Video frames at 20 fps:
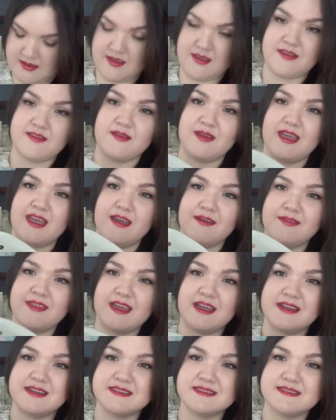So I have
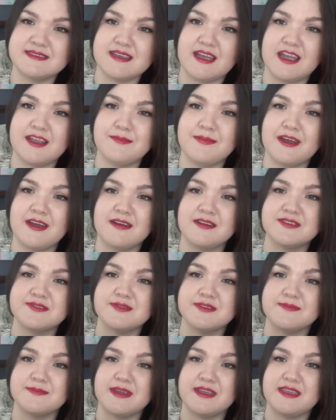that side pouch
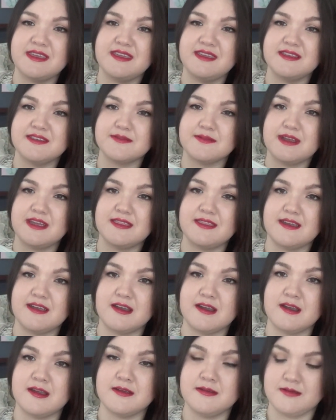with my keys right
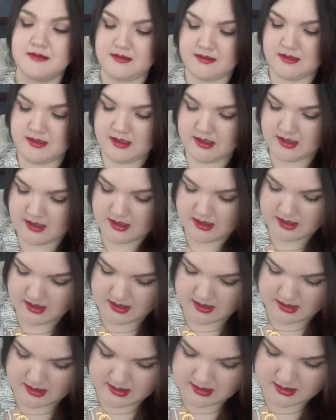there
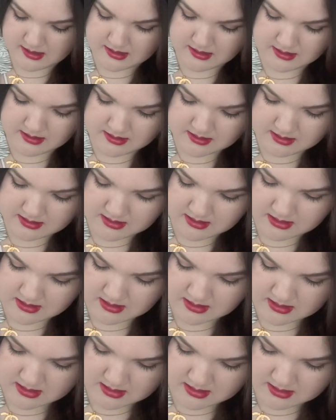and
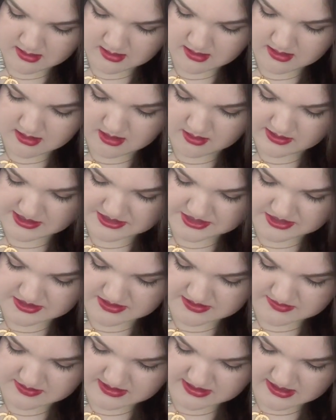no
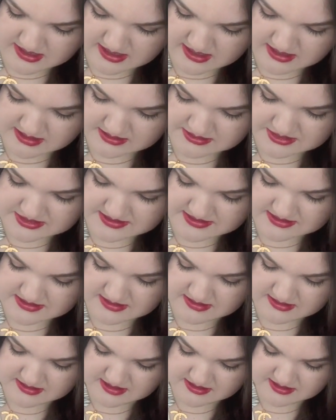issues with that.
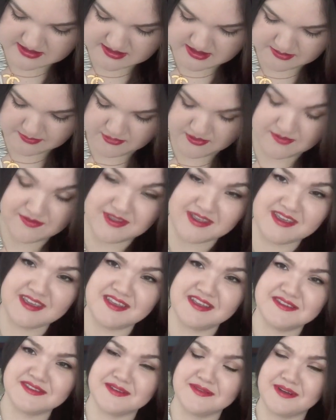Just need to like move the
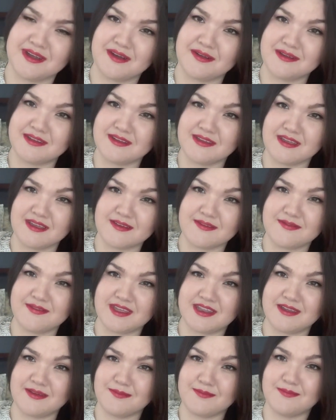keys around to like
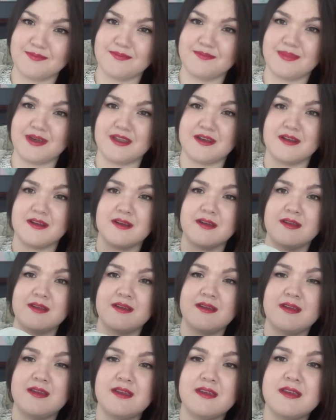fit it better
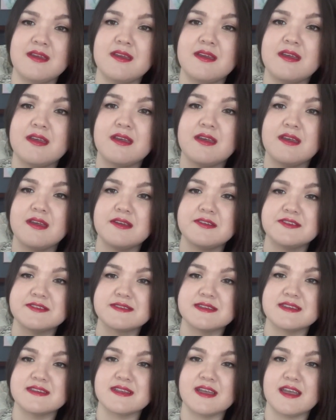just
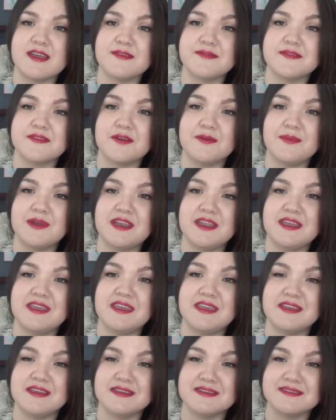because I have so many
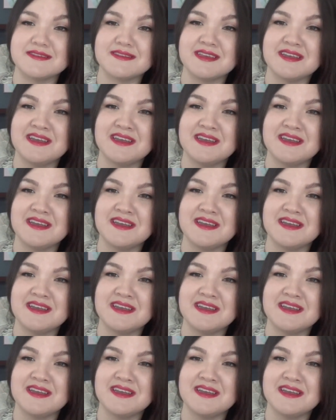keys.